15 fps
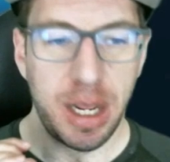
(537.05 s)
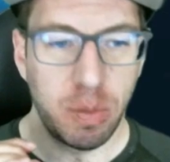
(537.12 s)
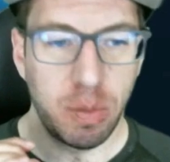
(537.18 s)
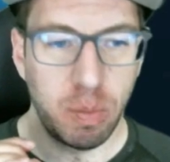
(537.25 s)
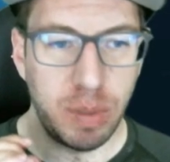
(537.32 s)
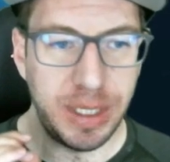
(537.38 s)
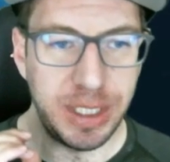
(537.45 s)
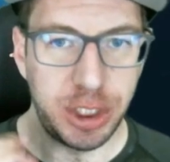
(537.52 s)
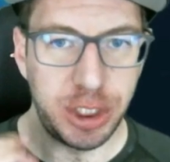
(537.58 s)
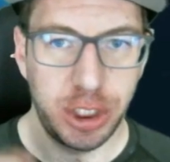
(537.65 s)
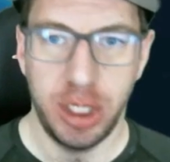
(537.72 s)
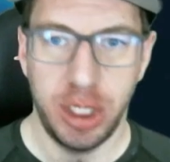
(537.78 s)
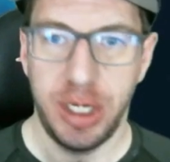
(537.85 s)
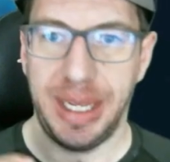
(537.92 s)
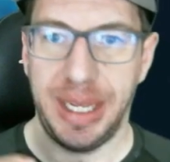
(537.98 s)
we
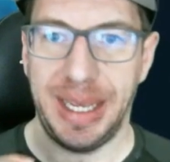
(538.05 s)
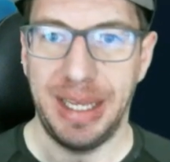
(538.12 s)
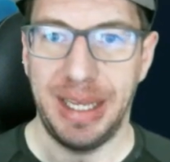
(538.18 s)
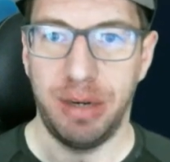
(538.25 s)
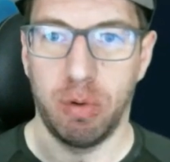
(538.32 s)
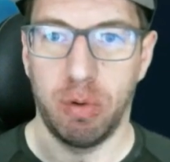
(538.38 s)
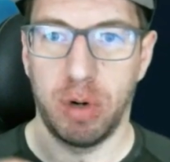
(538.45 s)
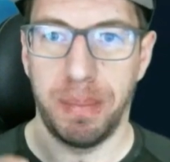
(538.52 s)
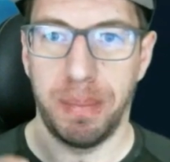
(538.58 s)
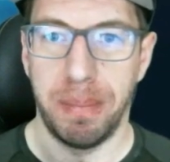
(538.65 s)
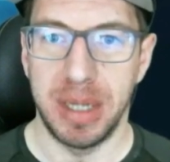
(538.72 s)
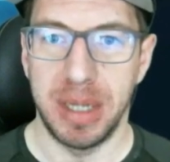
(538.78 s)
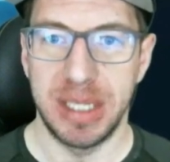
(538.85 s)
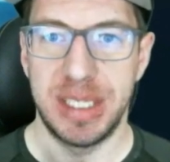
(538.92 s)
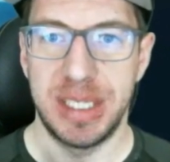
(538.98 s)
should and or
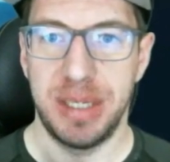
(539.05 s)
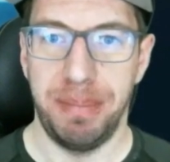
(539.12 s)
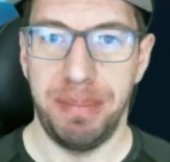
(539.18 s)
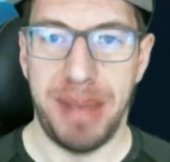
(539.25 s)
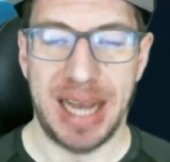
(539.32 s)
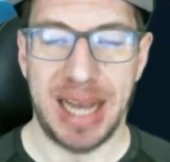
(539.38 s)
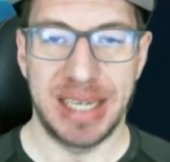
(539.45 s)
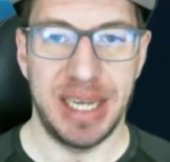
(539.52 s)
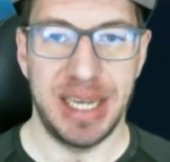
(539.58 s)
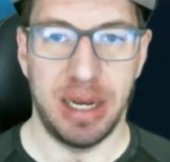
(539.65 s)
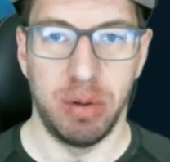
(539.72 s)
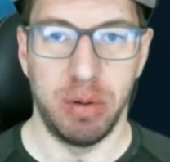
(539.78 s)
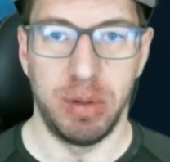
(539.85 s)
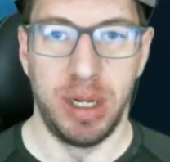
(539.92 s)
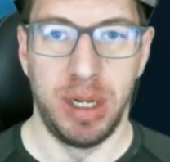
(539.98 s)
must max
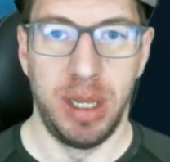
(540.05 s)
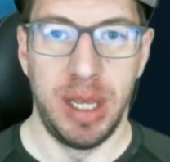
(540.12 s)
out